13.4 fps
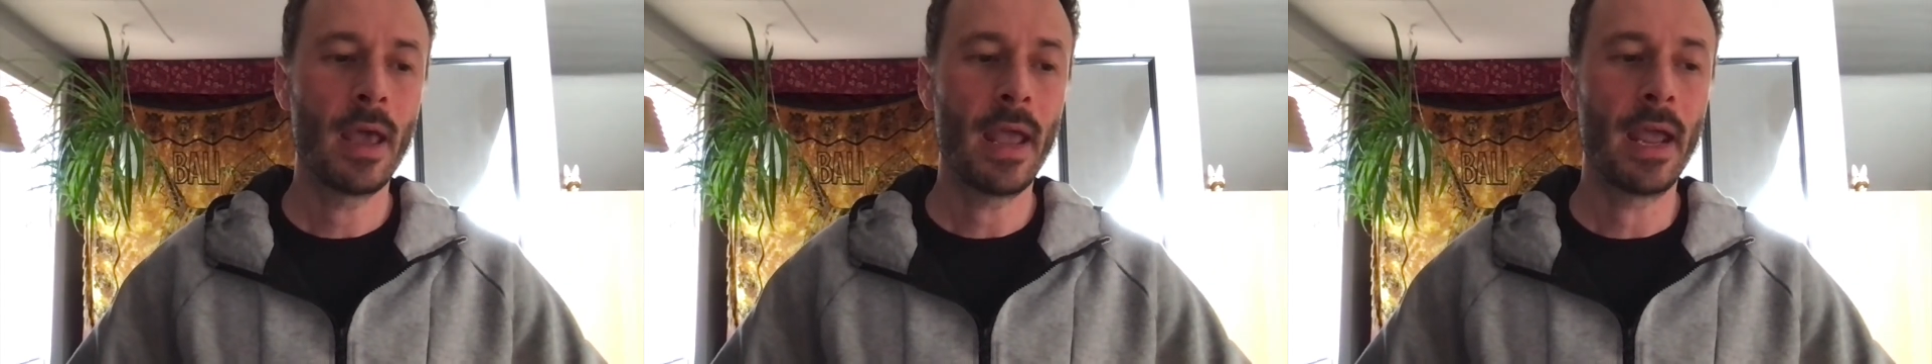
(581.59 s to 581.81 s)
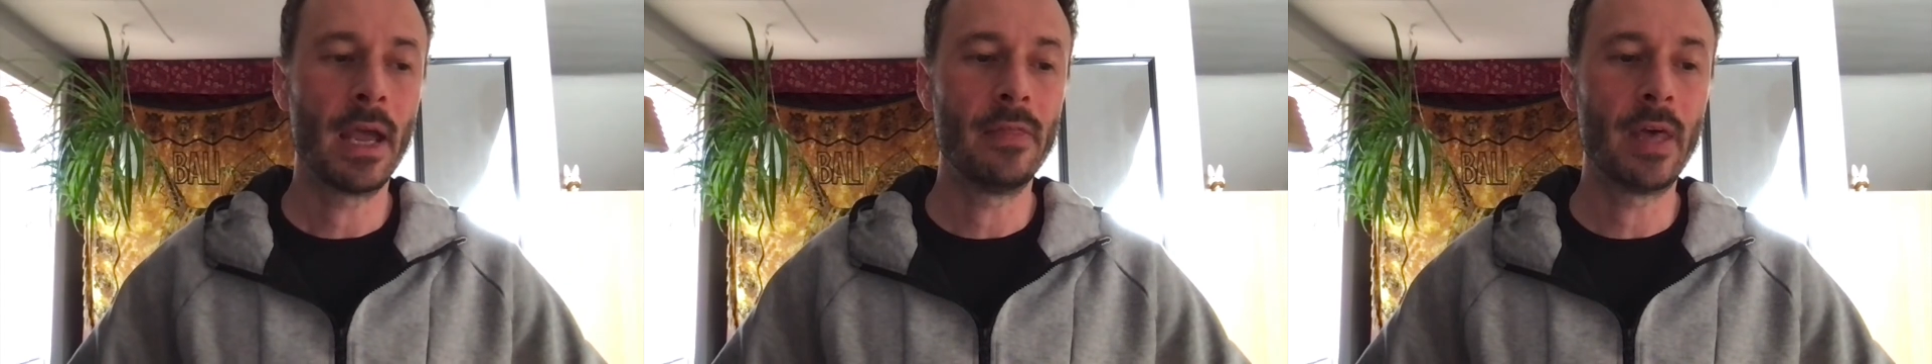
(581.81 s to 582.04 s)

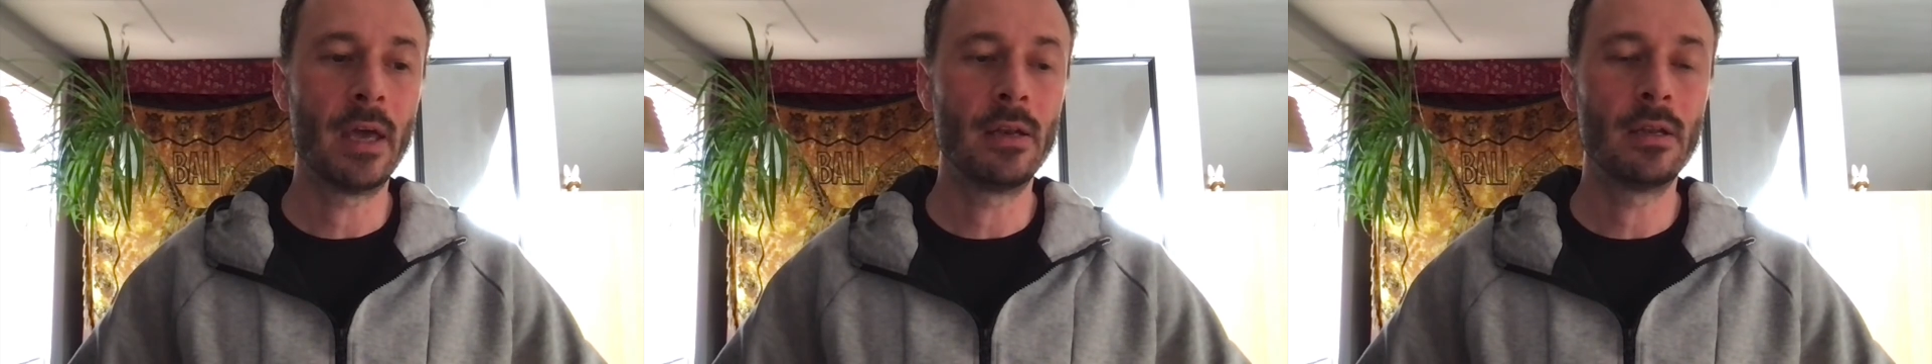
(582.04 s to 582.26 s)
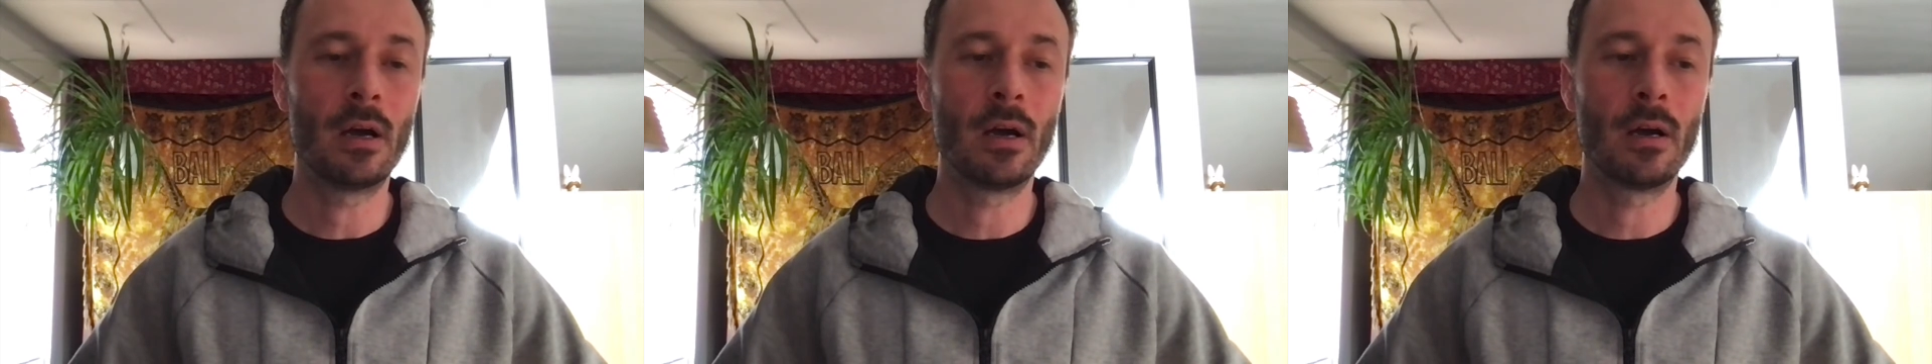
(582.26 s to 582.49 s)
And
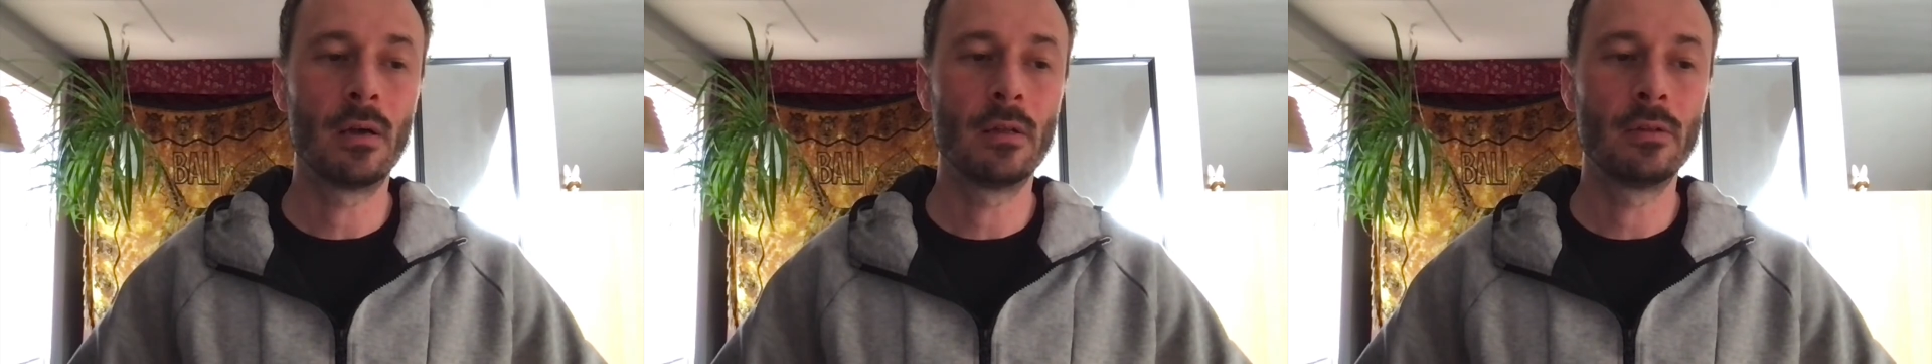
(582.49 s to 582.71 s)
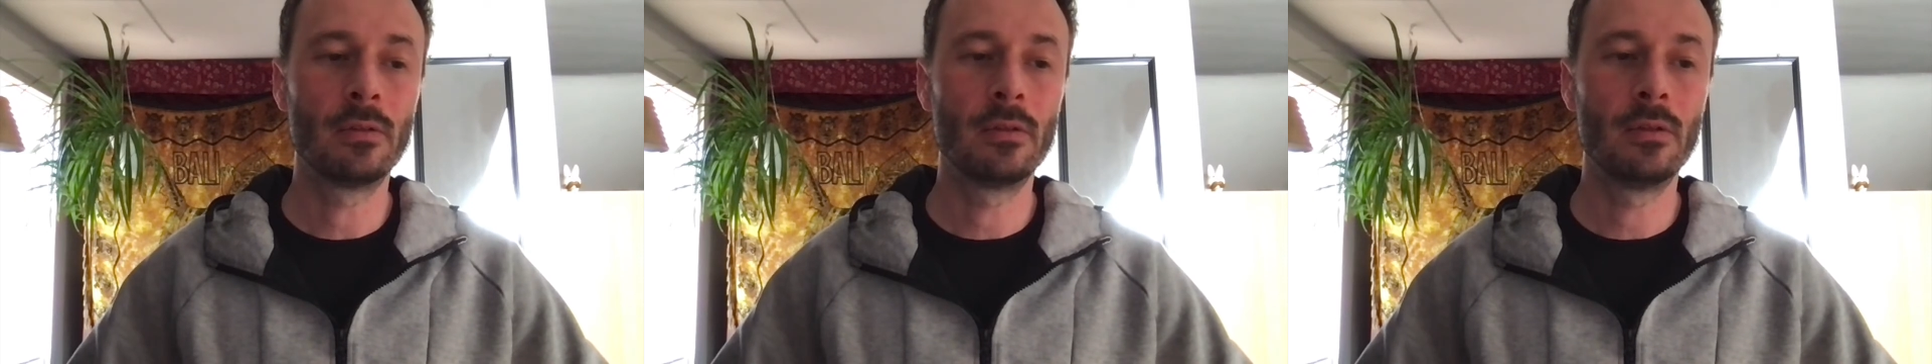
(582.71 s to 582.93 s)

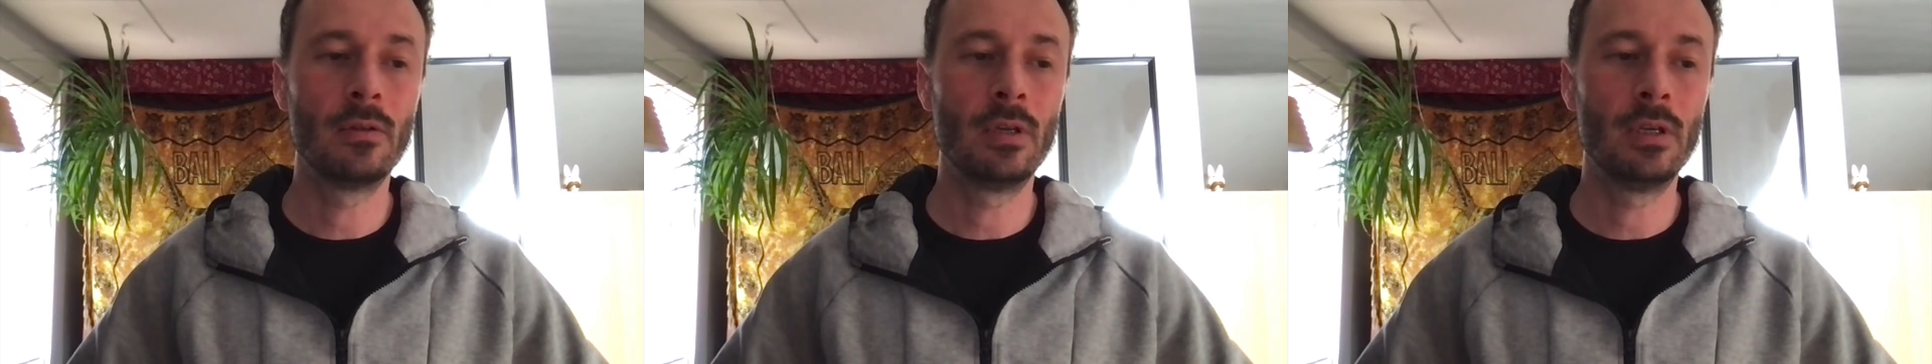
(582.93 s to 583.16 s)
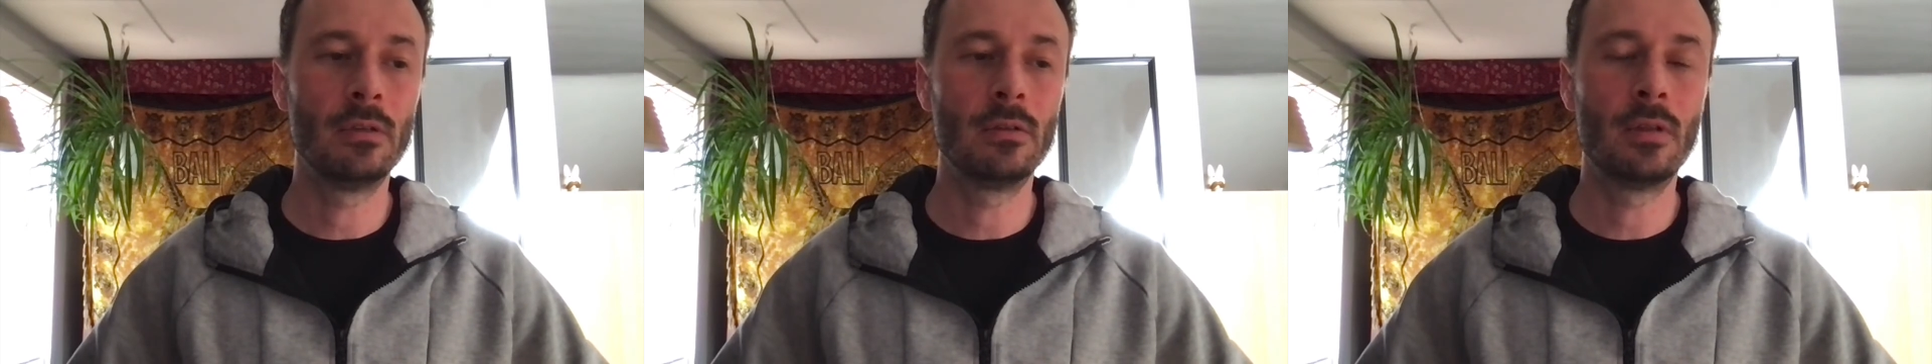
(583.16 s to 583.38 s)
then
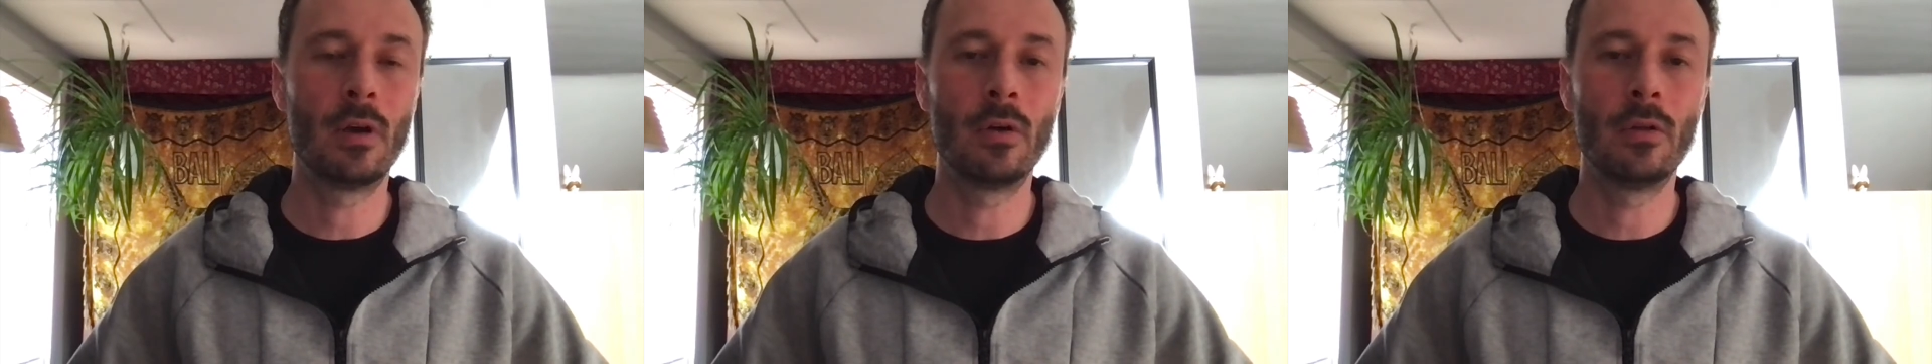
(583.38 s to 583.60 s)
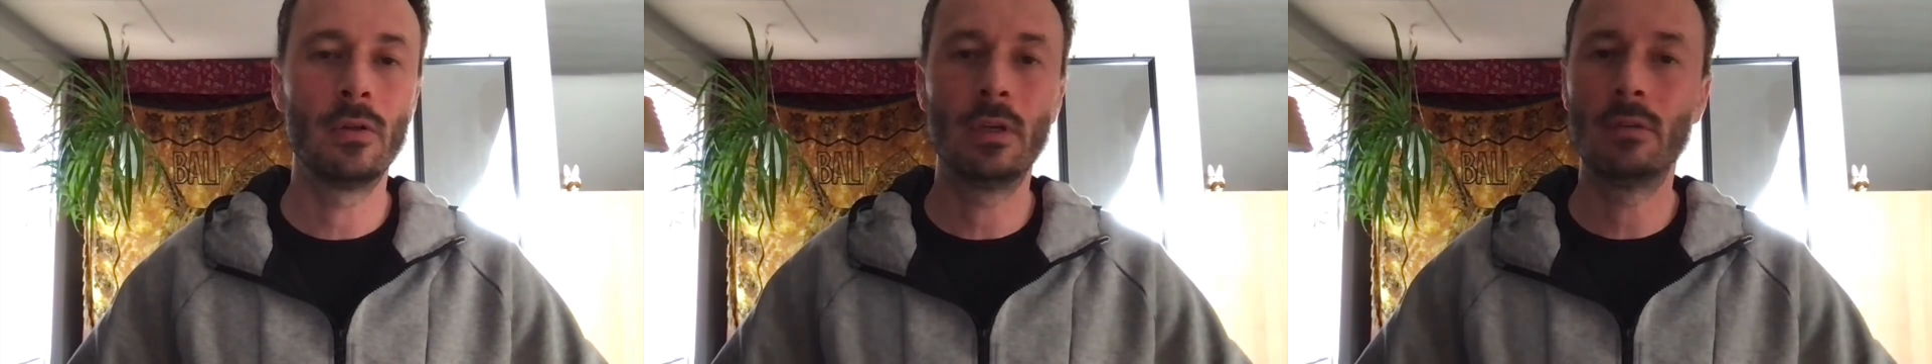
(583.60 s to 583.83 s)

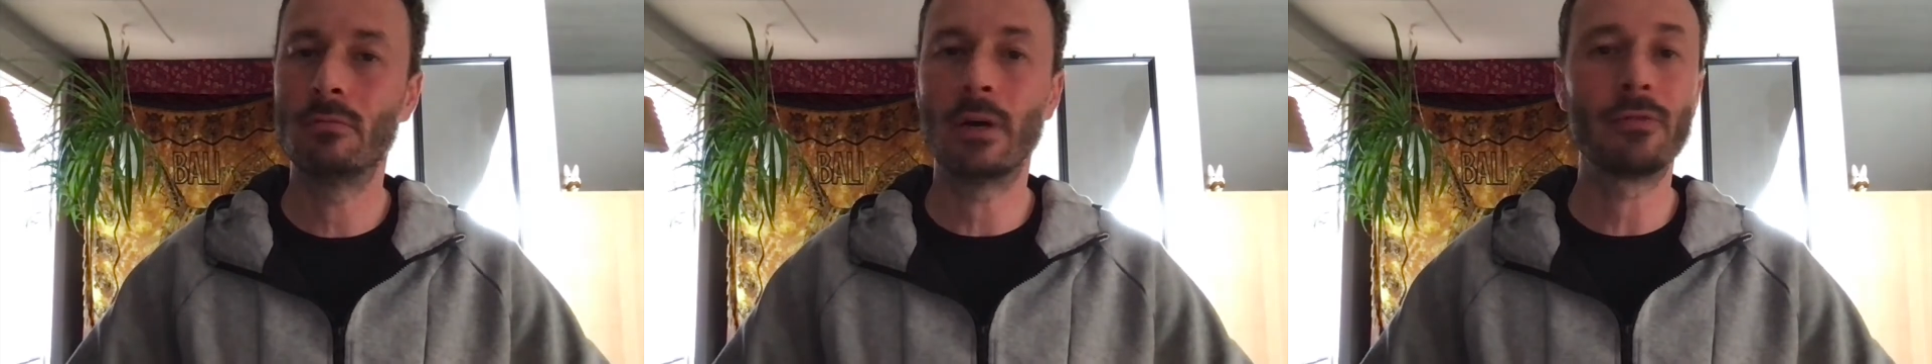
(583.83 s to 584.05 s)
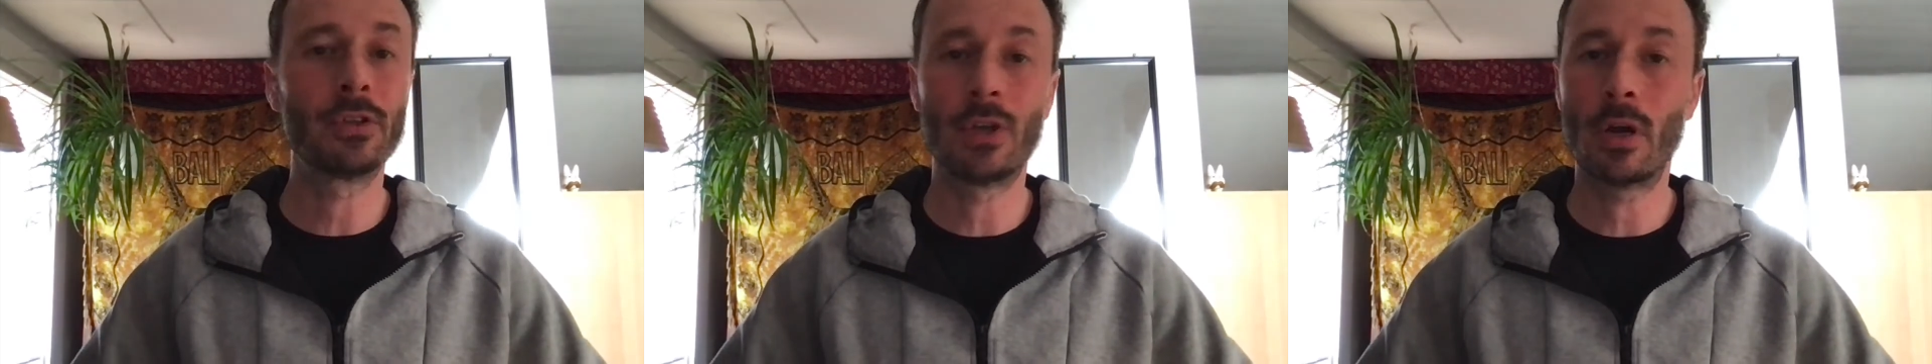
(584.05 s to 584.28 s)
he
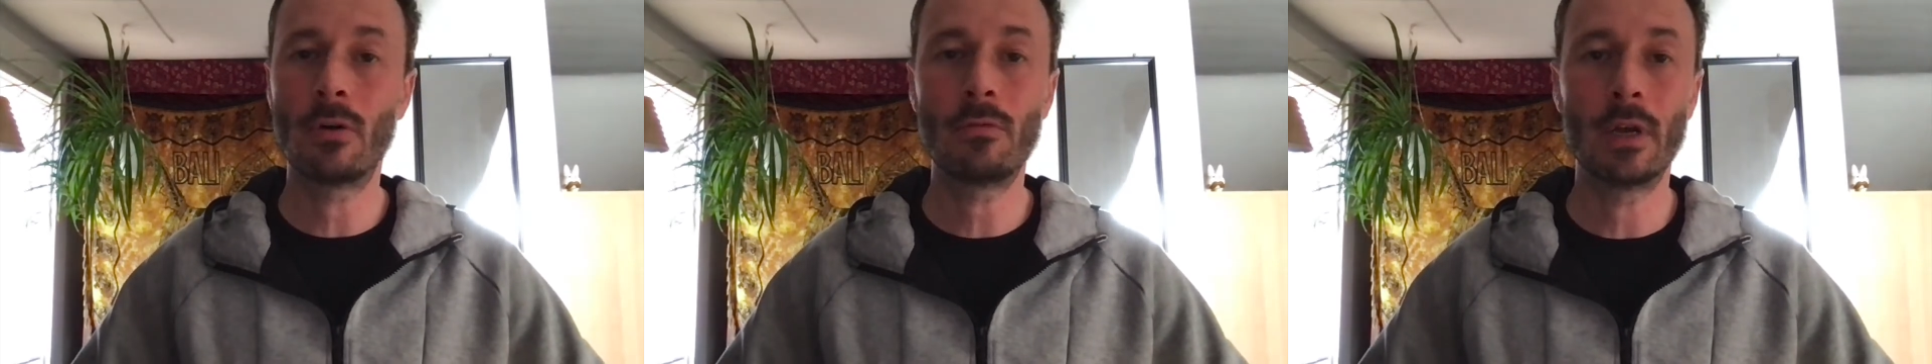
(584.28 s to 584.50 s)
left the show,